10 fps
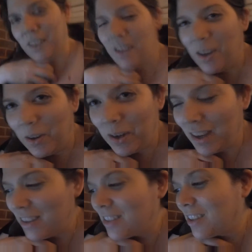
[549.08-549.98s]

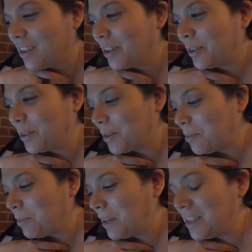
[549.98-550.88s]
Okay, so
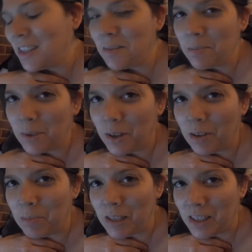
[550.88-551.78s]
my keyboard,
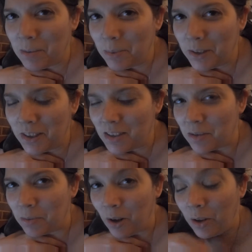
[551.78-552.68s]
or my keyboard
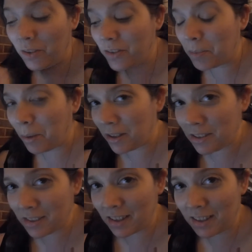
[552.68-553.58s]
doesn't, all of the
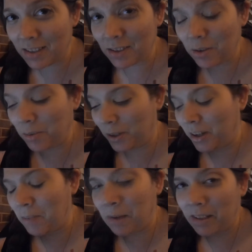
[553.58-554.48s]
buttons on it don't work
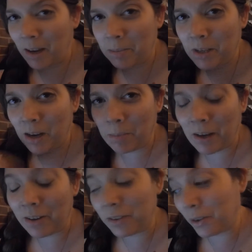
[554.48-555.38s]
on my laptop,
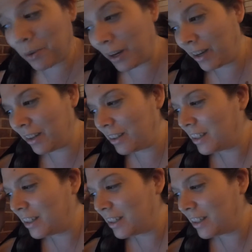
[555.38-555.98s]
I don't know why,